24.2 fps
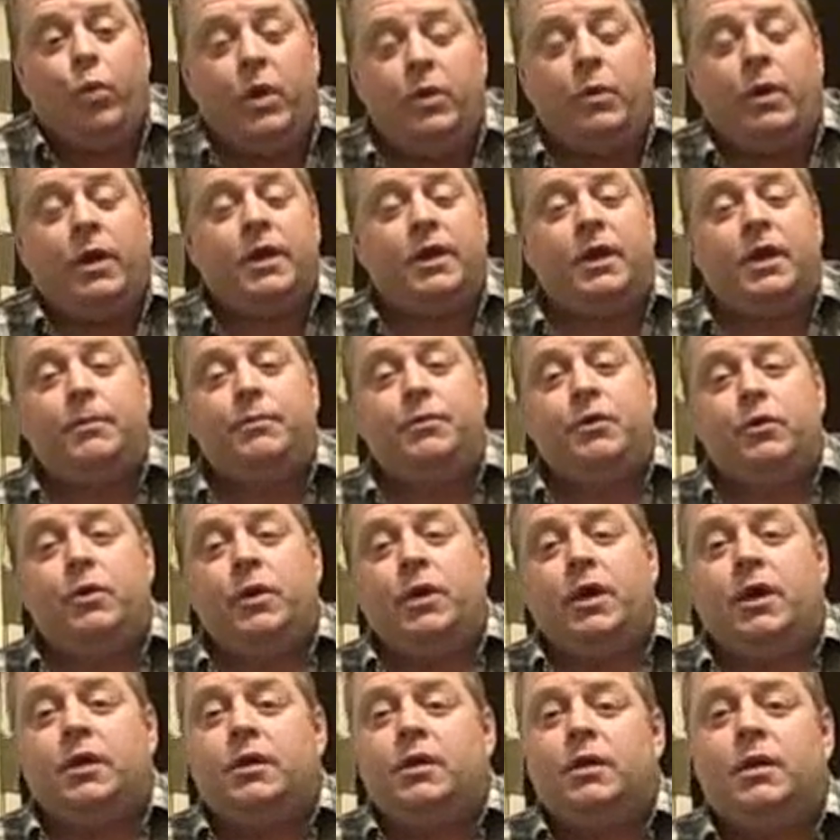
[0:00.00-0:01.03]
We want to keep
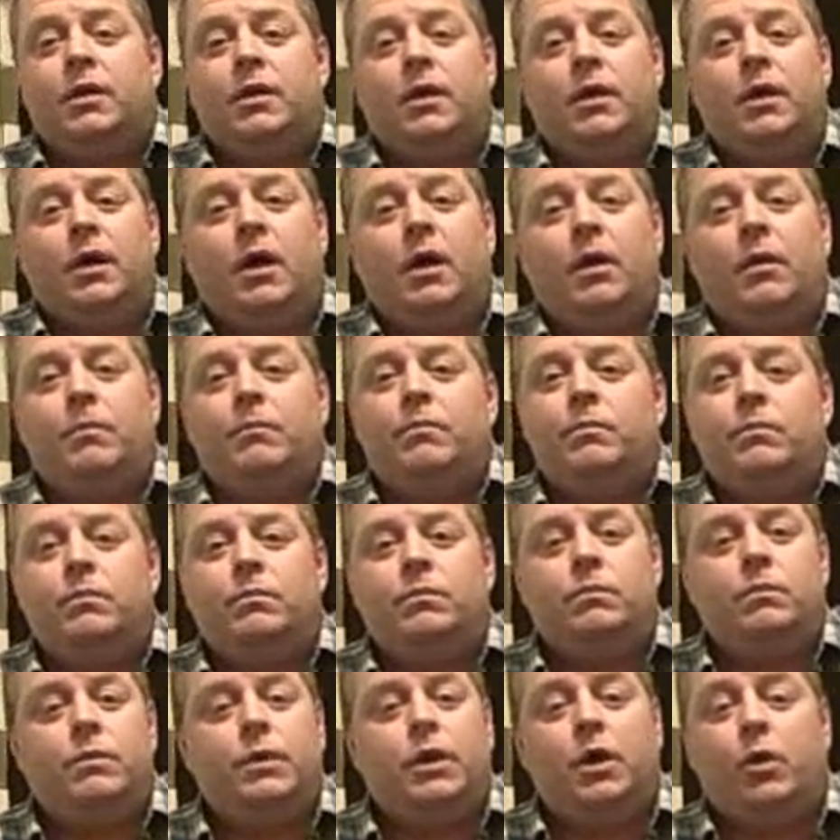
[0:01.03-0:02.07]
doing it.
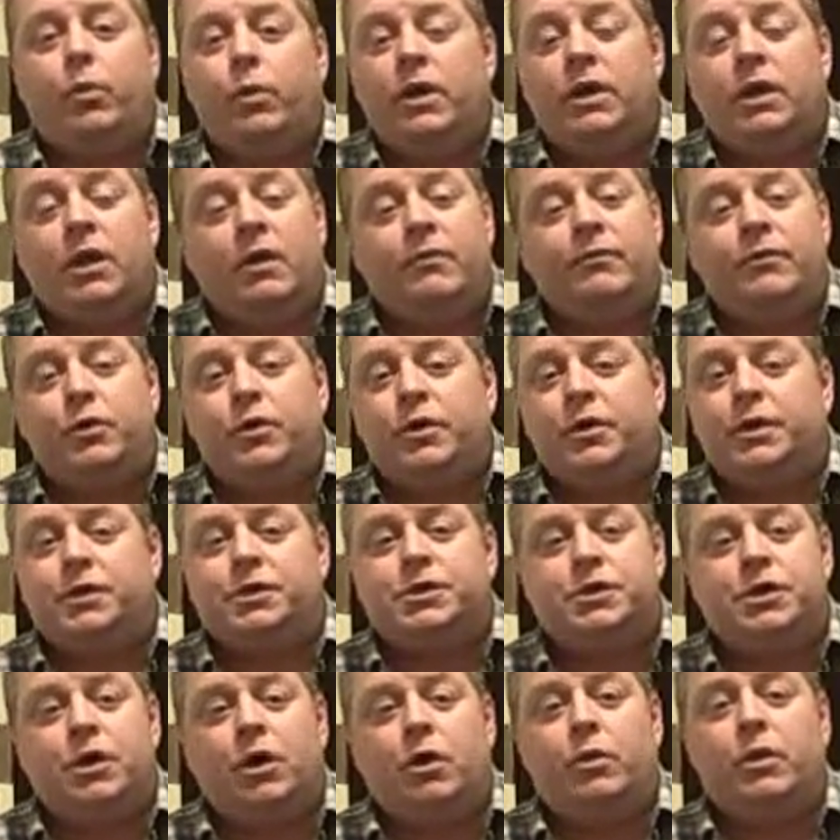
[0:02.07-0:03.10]
We love doing
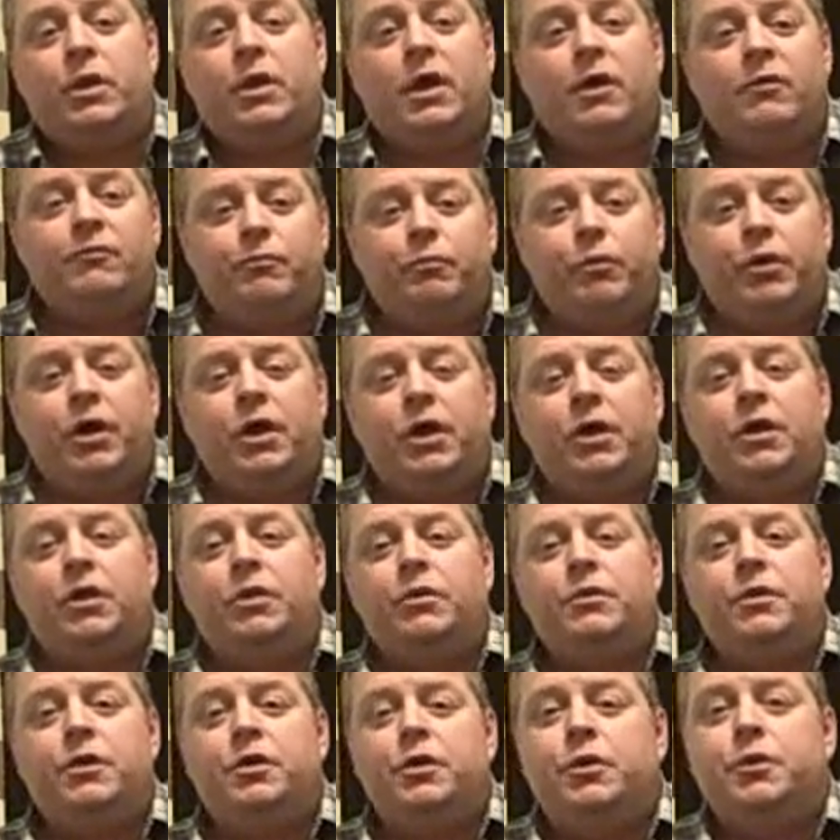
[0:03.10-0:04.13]
this show. We love bringing
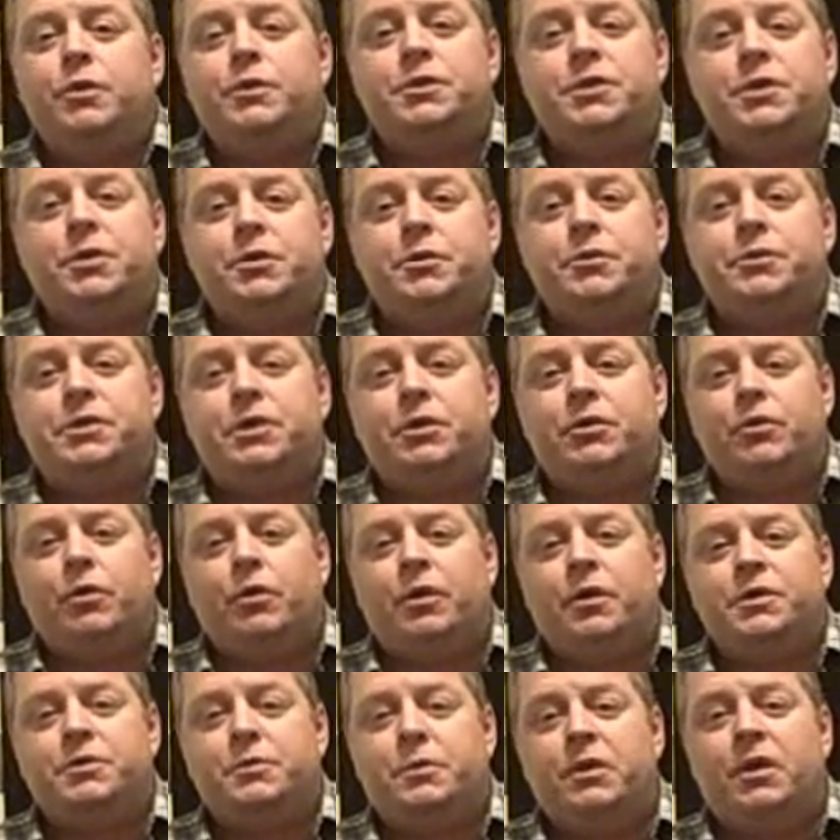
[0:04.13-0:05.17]
you the news
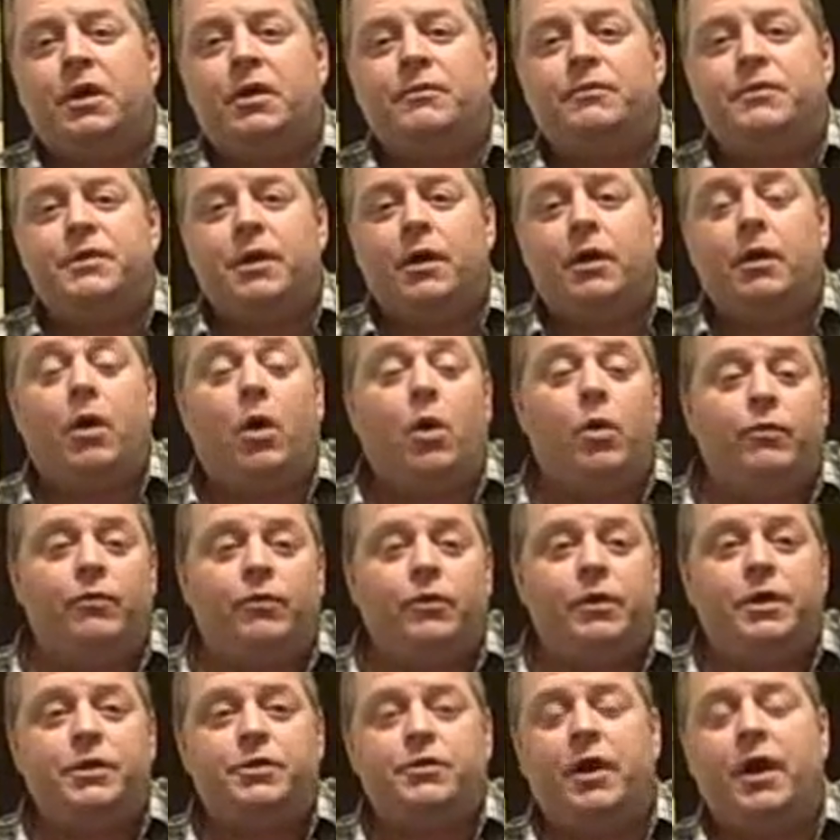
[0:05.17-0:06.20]
ignores. We love
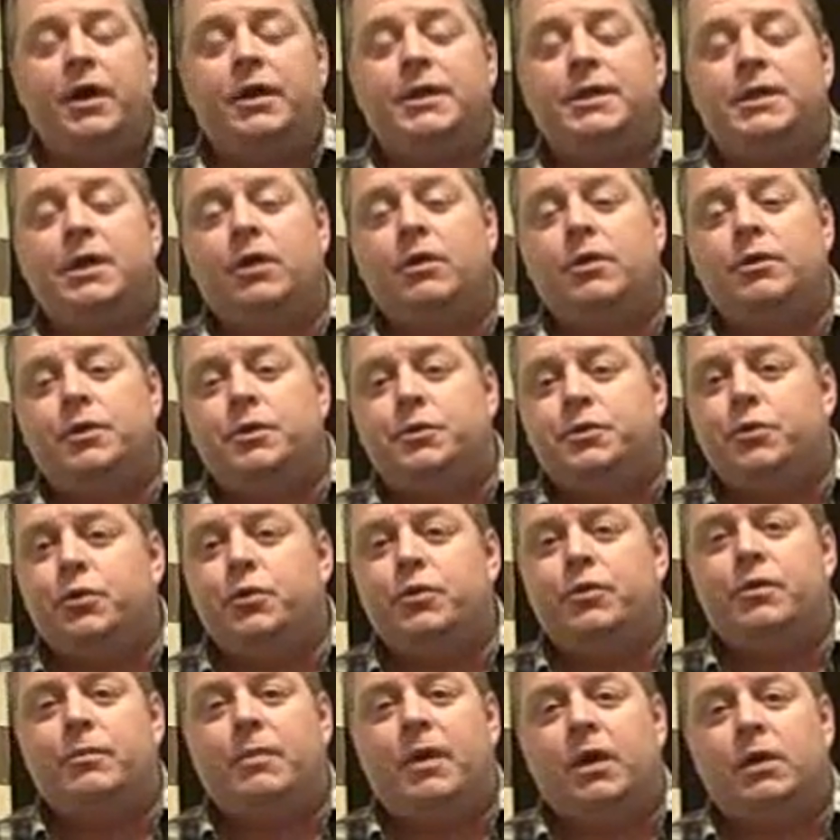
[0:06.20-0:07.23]
hopefully trying to tell you the
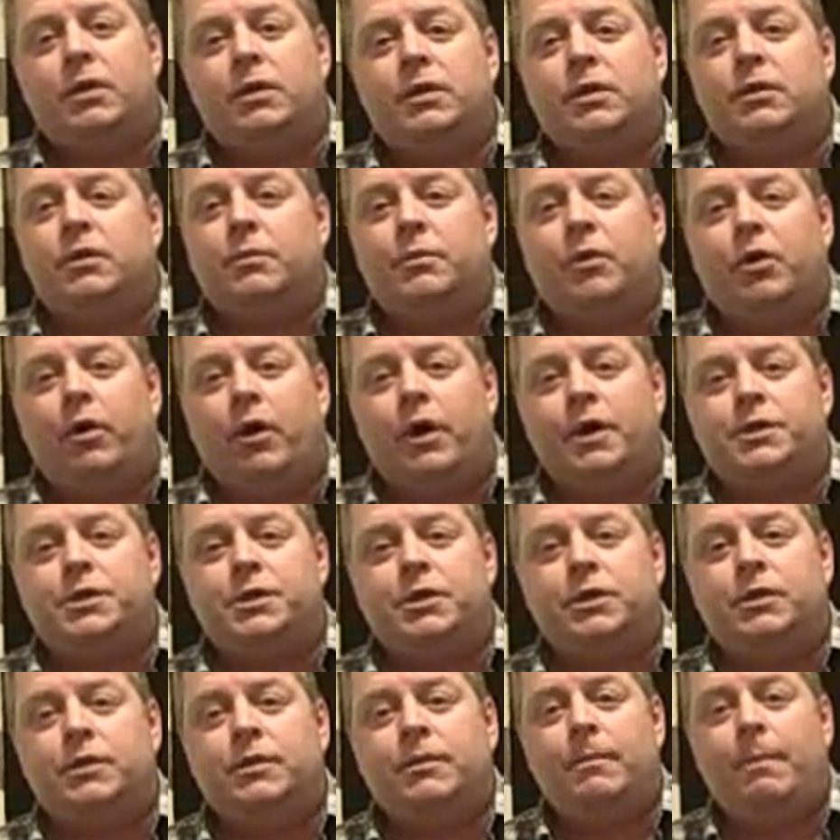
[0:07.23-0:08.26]
truth about illegal
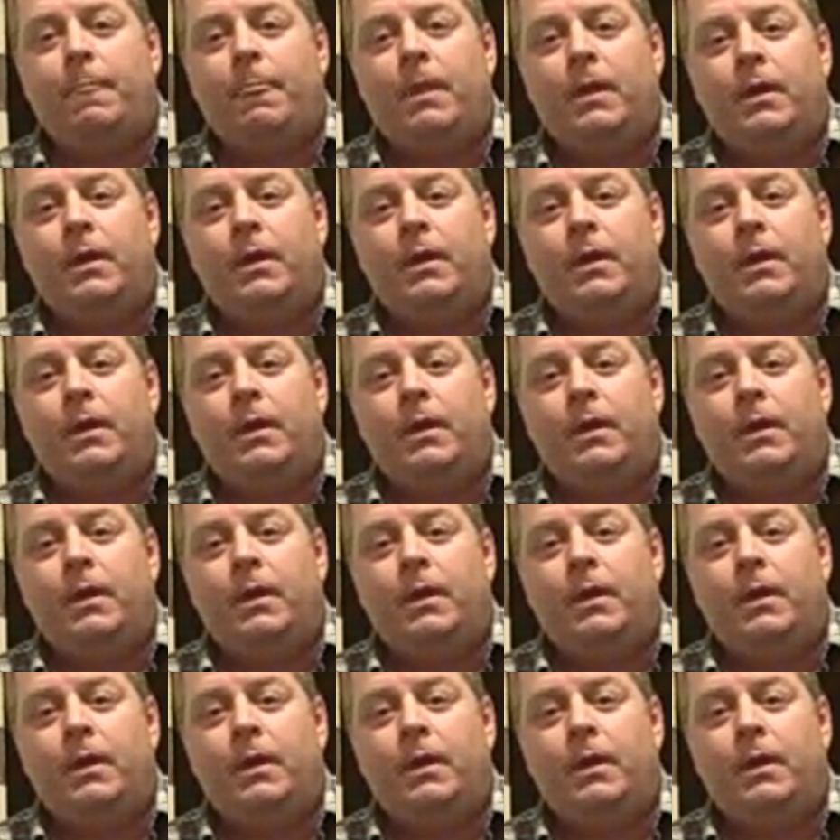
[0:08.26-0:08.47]
immigration.